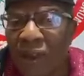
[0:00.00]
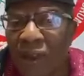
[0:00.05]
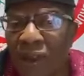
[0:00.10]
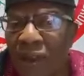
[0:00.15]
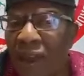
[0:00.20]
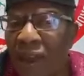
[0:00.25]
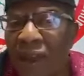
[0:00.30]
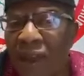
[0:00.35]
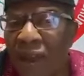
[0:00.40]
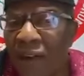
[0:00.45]

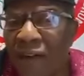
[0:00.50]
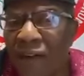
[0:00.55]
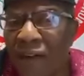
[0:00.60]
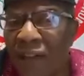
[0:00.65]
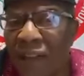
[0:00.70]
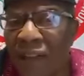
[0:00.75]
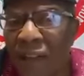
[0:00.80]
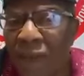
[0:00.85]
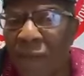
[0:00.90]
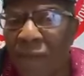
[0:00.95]
They have
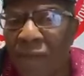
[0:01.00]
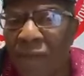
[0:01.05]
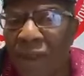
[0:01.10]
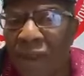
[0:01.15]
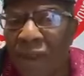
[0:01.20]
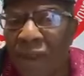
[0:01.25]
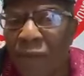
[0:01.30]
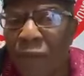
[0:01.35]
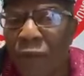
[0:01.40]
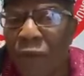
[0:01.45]

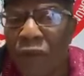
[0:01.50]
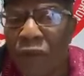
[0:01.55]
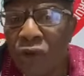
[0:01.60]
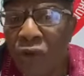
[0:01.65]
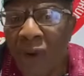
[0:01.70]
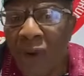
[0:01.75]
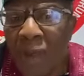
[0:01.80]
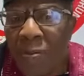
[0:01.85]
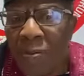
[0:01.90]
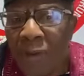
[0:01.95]

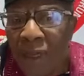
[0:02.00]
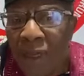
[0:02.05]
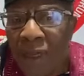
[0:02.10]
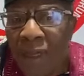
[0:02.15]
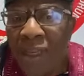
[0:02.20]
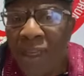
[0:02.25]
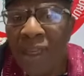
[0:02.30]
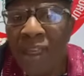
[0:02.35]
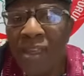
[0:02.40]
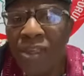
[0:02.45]
proscribed
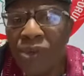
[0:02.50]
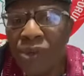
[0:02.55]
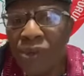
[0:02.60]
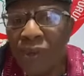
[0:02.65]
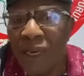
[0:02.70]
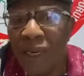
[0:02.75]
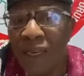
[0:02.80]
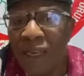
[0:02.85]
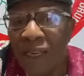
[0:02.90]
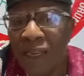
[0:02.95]

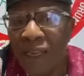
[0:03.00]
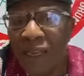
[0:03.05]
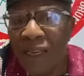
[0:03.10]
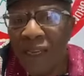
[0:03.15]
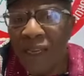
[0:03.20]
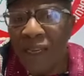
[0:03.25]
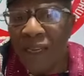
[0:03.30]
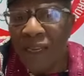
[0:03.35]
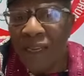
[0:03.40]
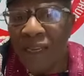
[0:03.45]
history
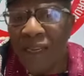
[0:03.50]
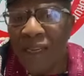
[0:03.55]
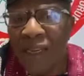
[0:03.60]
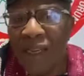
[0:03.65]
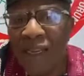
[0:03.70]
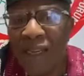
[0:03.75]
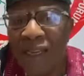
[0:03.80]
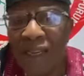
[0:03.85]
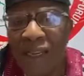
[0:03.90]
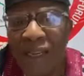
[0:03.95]

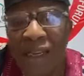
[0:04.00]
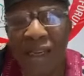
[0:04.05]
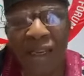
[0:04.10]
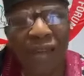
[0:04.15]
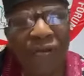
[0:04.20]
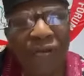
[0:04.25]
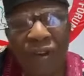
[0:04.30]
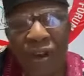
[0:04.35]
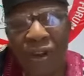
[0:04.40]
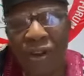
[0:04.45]

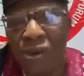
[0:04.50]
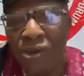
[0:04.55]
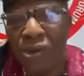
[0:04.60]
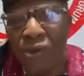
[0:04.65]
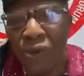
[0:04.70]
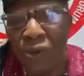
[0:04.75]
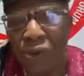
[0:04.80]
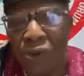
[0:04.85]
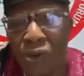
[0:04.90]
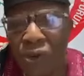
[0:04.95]
in various
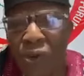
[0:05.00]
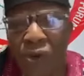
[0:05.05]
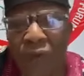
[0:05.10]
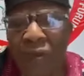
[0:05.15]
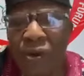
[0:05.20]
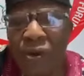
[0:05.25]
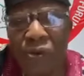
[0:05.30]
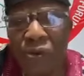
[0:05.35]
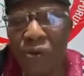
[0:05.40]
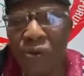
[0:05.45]
schools so
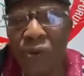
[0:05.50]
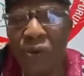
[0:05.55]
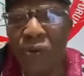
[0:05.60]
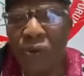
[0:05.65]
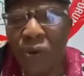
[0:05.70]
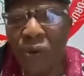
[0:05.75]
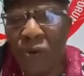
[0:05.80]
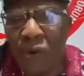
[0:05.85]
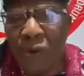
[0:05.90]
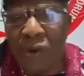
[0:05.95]
that you don't
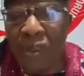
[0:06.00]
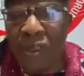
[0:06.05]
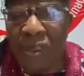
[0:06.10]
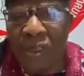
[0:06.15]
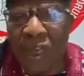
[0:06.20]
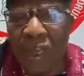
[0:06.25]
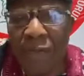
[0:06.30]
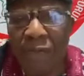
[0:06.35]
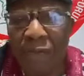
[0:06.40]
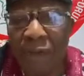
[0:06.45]
know what is
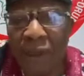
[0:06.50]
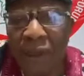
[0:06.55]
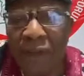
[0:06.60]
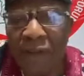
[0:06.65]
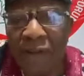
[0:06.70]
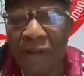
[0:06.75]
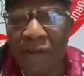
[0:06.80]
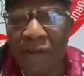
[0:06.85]
happening.